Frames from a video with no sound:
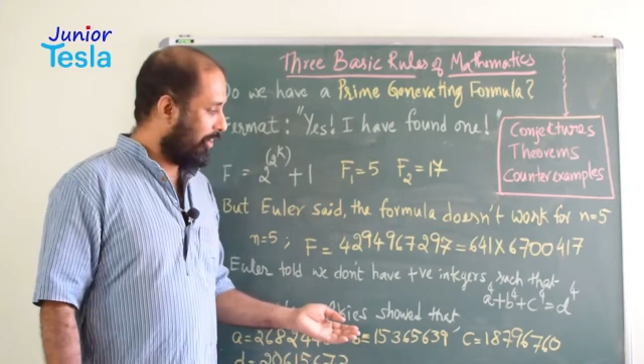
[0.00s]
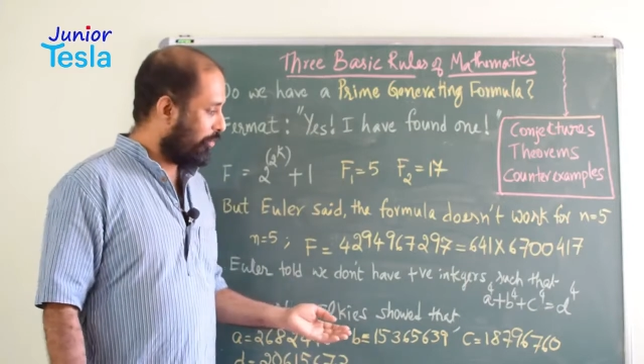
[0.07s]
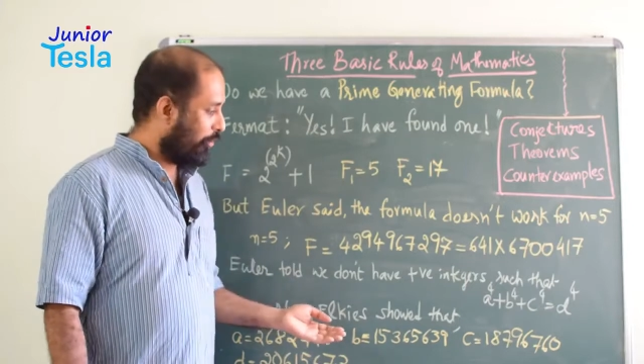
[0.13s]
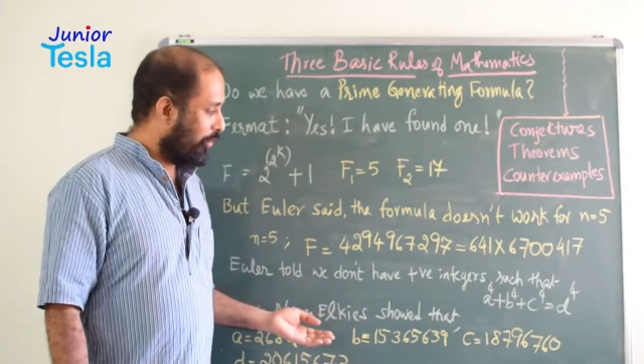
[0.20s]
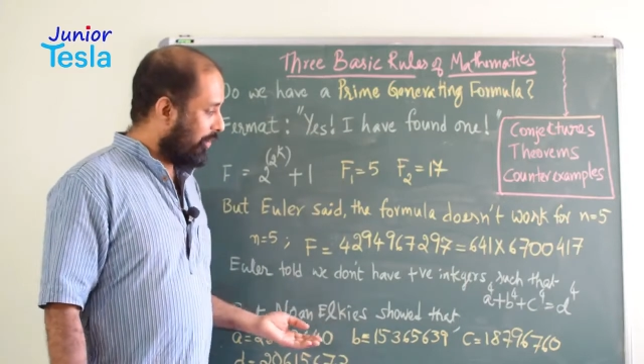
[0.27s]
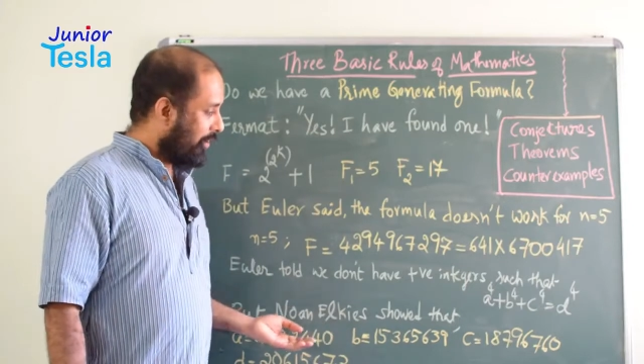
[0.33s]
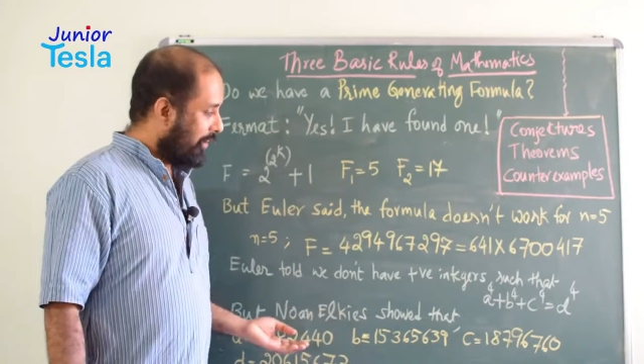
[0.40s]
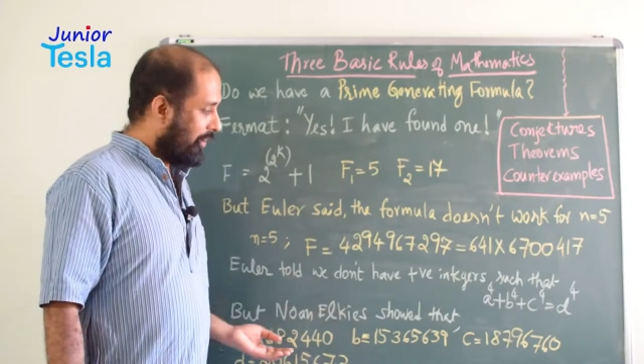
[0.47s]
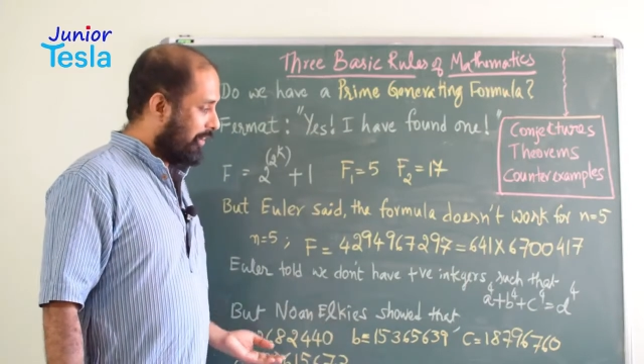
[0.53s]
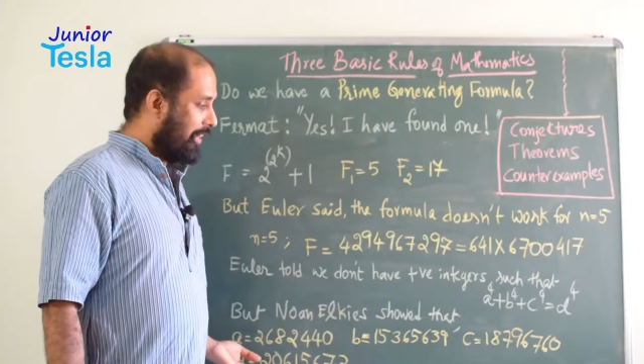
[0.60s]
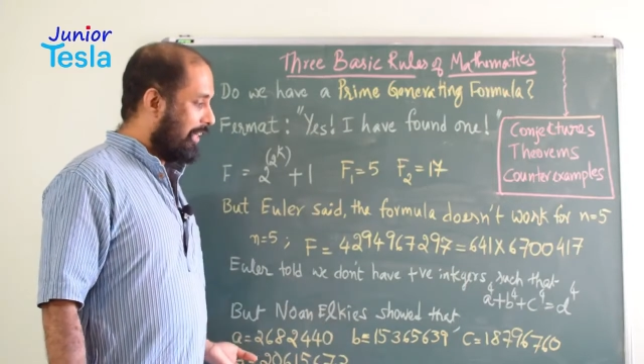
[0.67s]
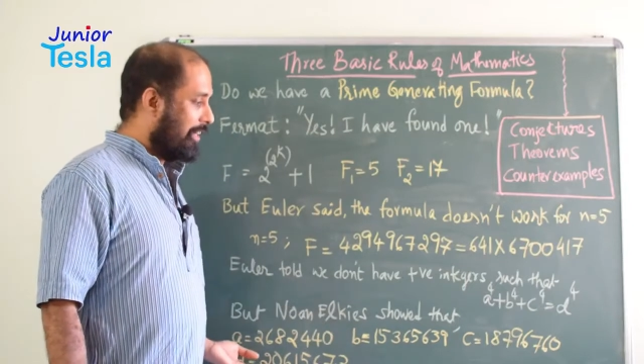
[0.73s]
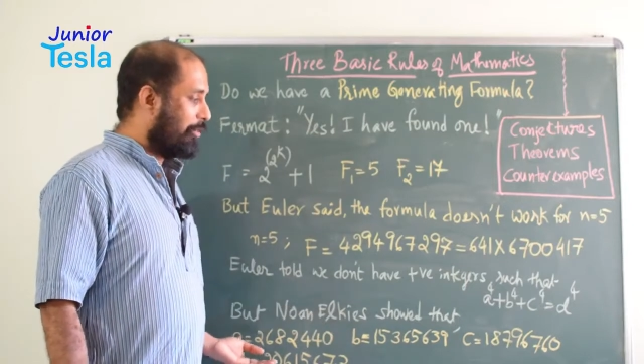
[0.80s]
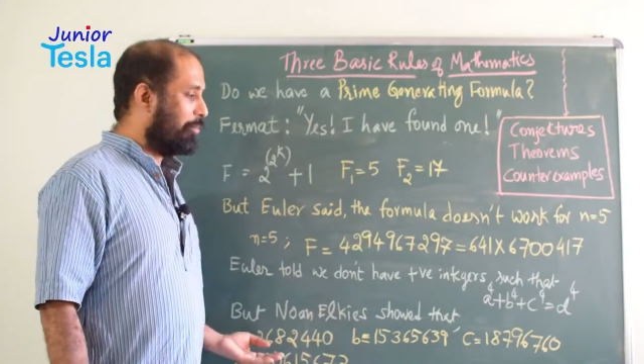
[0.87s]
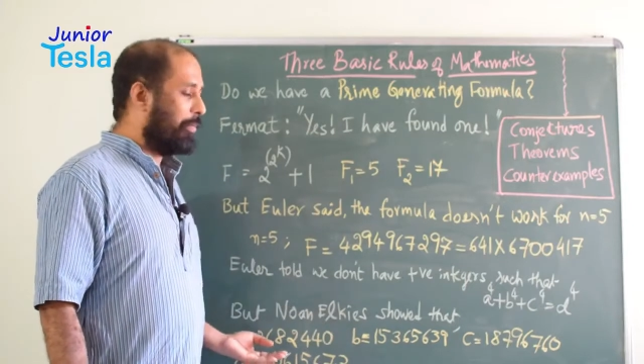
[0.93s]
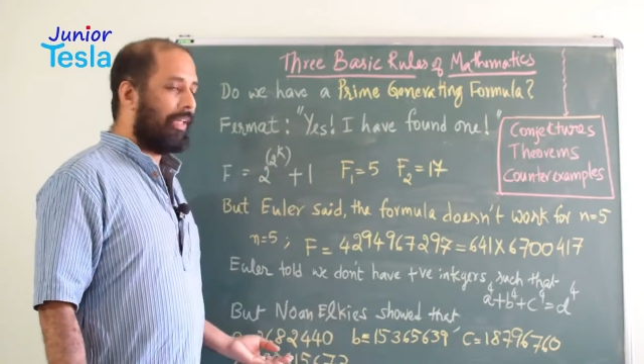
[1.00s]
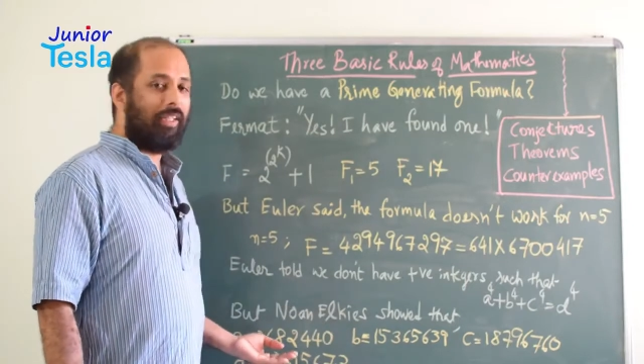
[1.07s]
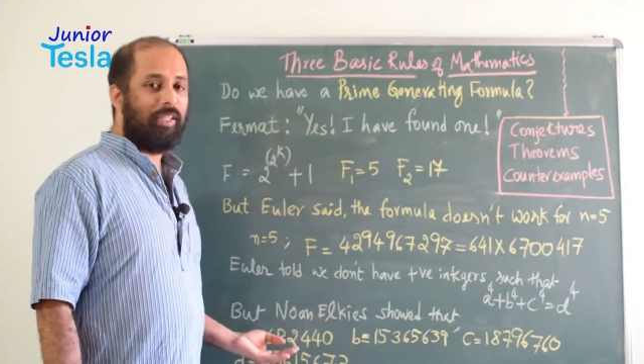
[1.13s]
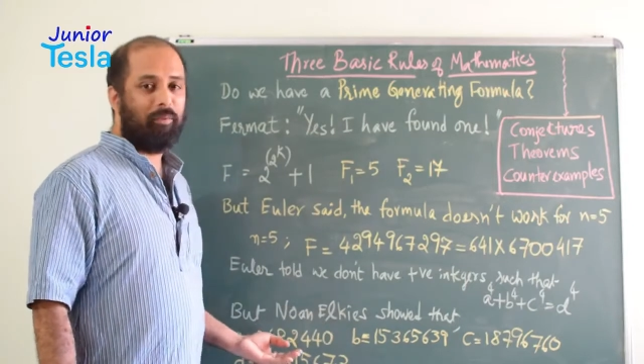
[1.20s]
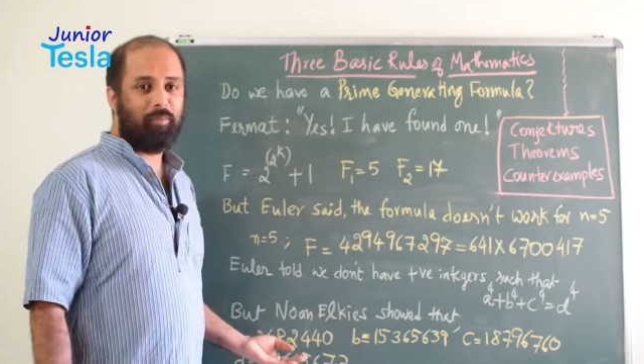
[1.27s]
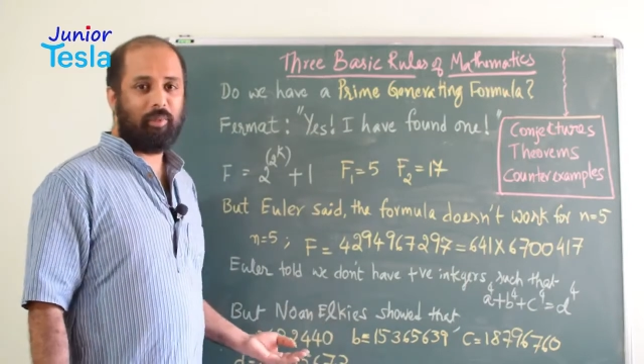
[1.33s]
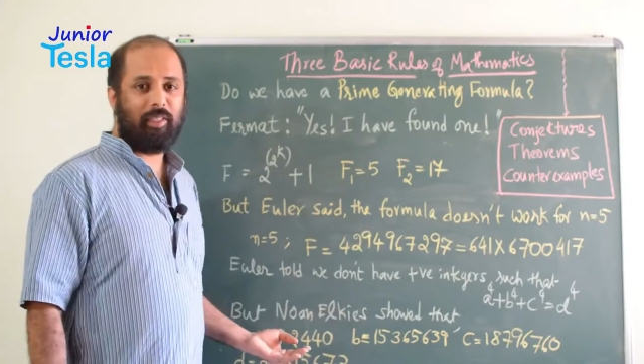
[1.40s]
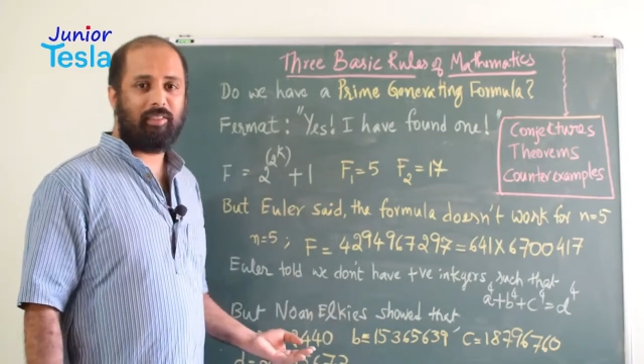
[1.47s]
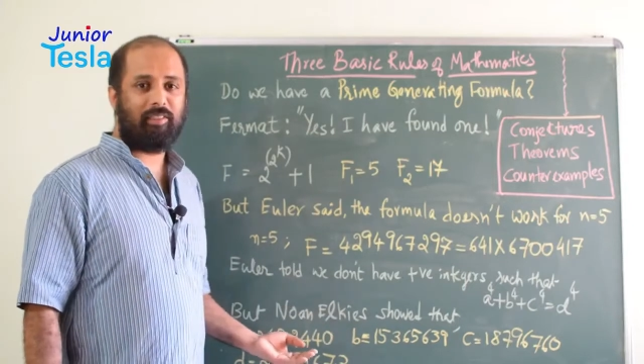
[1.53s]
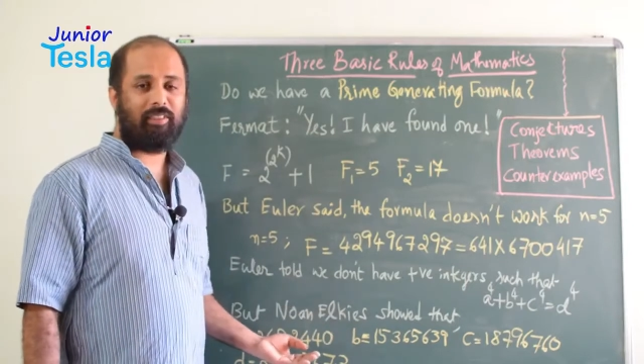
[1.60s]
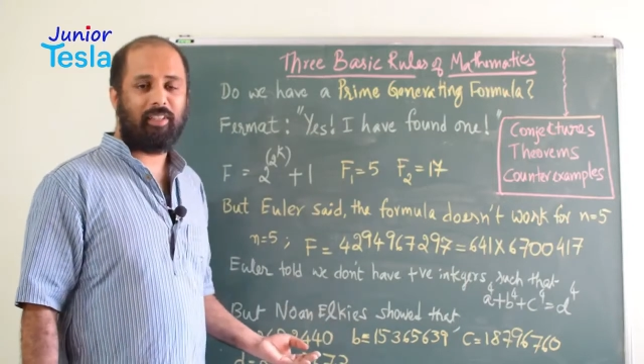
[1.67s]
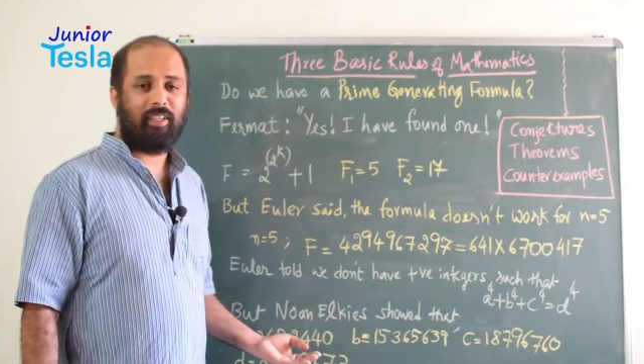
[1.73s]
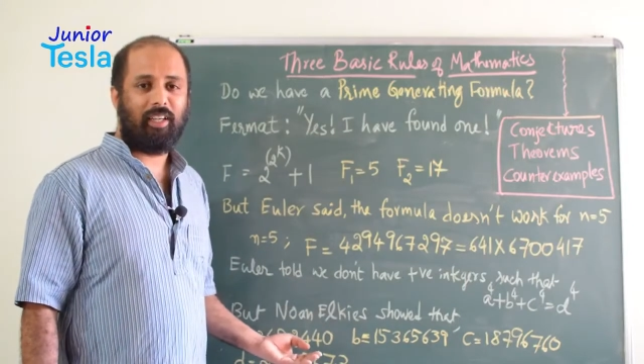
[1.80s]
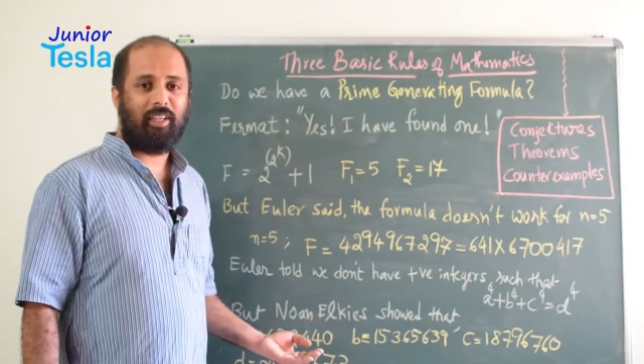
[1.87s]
So these big numbers,